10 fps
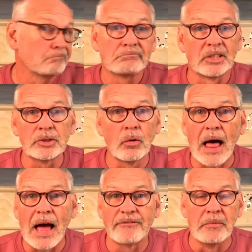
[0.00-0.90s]
There's no
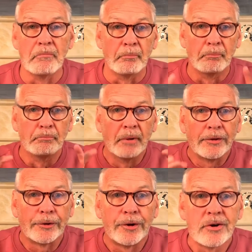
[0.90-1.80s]
life in
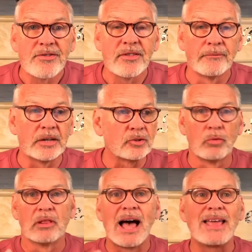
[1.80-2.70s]
Mother Earth. There's no
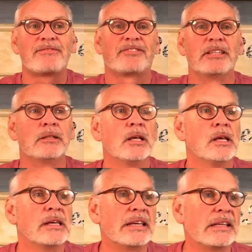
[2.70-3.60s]
life
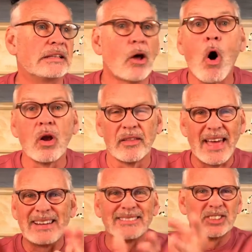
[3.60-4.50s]
in all of
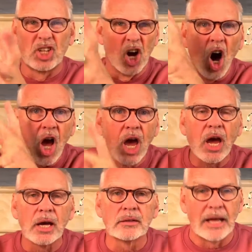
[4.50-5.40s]
that
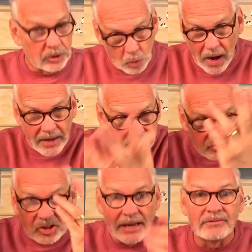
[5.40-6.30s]
gunk. That's why
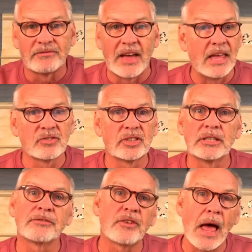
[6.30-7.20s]
Satan fans it
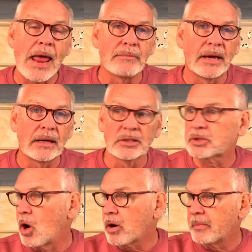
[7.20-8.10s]
into flame, man. Let's
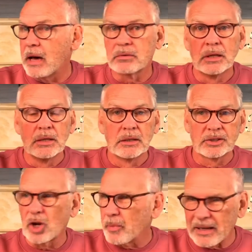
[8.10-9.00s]
talk about
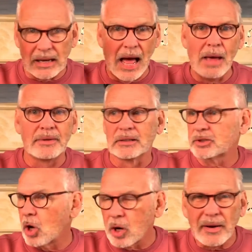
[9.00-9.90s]
climate. Let's
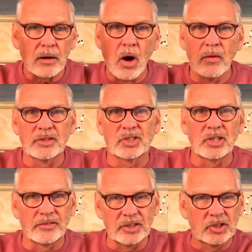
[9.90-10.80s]
talk about all this
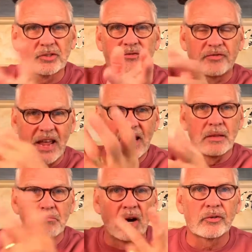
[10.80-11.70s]
stuff. Let's just fan
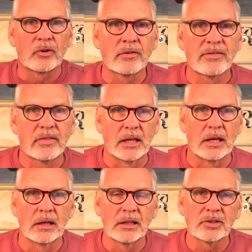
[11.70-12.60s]
the Mother Earth
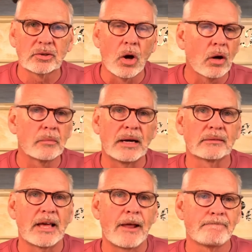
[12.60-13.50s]
thing. Let's talk
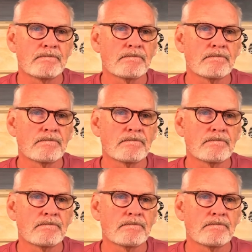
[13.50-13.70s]
about that.